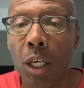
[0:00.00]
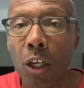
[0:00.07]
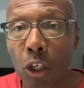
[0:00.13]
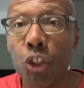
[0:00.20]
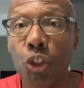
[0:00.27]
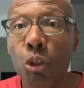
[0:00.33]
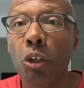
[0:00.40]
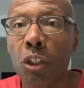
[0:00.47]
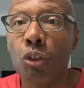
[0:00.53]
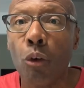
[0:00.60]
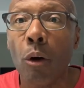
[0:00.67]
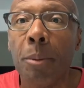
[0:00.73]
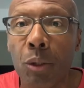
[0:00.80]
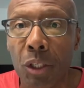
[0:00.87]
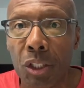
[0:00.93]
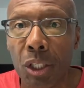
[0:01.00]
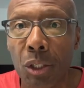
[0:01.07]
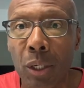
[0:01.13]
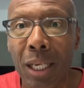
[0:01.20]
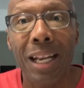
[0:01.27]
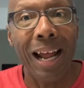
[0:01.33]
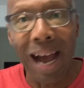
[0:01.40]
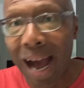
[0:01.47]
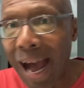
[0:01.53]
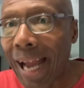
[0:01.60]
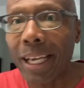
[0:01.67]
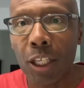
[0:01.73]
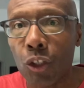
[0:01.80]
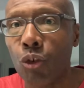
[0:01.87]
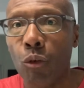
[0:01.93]
because you contributed to it. I
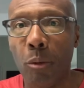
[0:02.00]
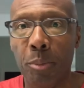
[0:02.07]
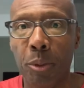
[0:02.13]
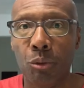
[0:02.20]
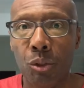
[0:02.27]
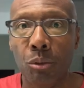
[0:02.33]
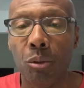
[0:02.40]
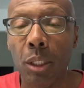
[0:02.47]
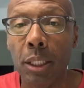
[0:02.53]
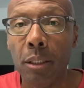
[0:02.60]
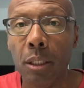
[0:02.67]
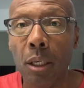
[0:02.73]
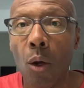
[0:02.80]
contribute to it.